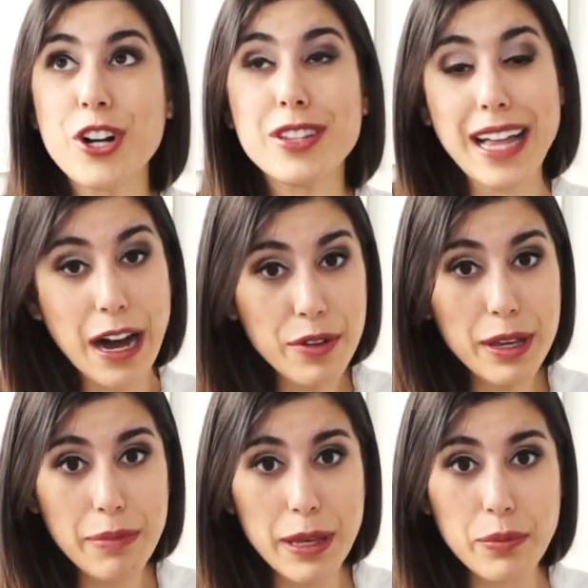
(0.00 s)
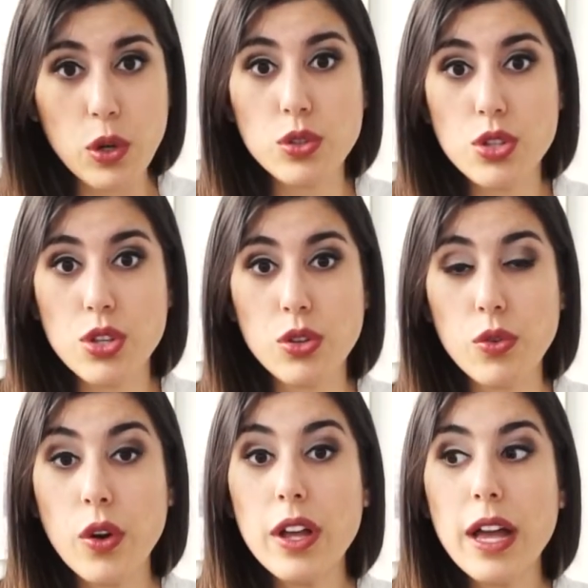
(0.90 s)
allowing people
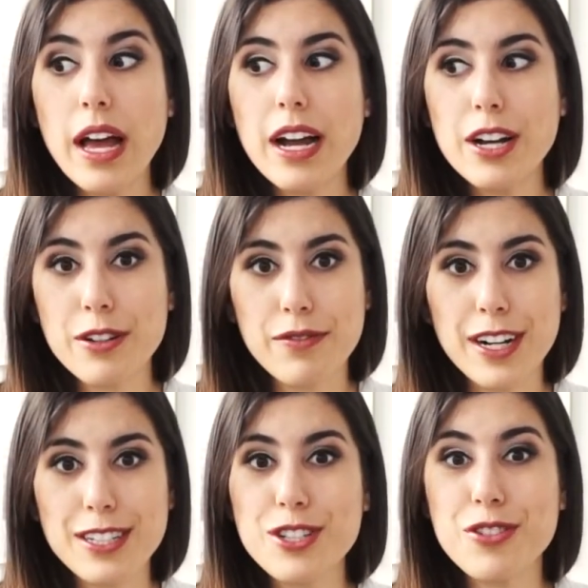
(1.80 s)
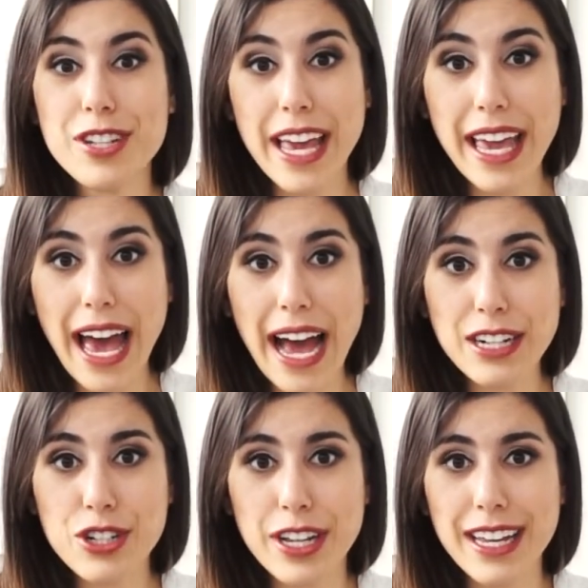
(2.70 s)
to convert, to take
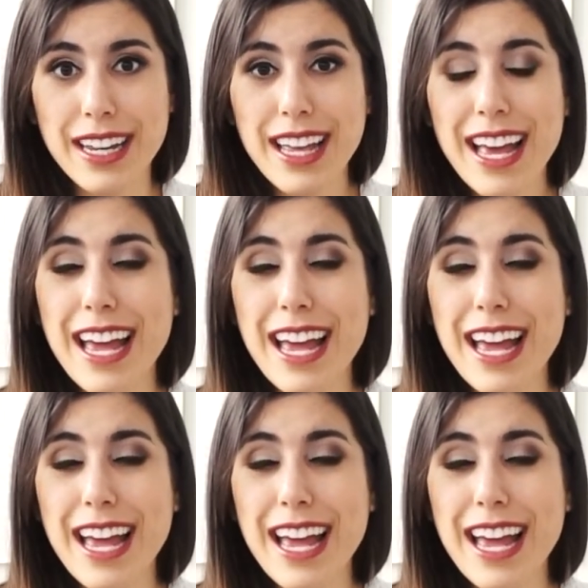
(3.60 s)
action,